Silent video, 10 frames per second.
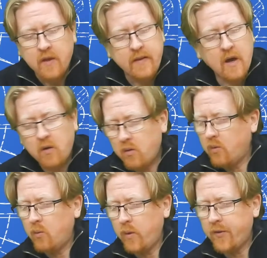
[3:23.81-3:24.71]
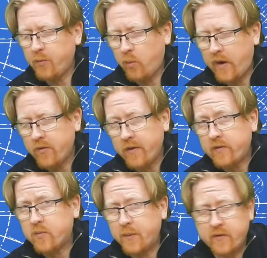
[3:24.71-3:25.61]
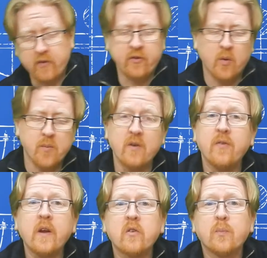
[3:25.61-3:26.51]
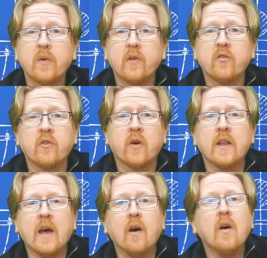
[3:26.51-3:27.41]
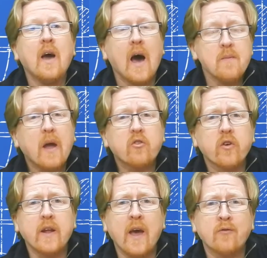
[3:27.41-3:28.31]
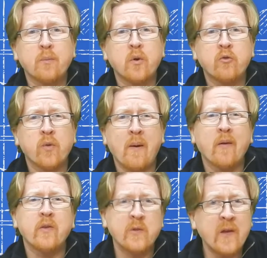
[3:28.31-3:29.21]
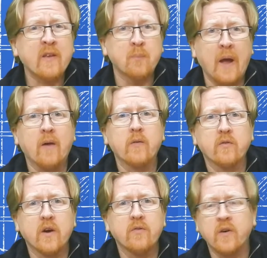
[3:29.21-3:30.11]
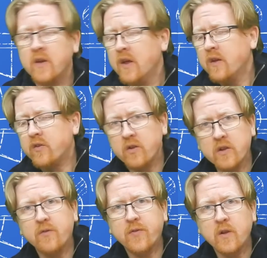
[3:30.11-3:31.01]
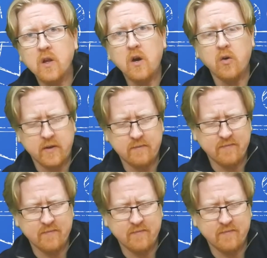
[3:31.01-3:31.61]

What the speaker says: Now, with where this is positioned, where my finger's positioned right now, I'm actually gonna have to push with about 6 pounds of effort to lift the load.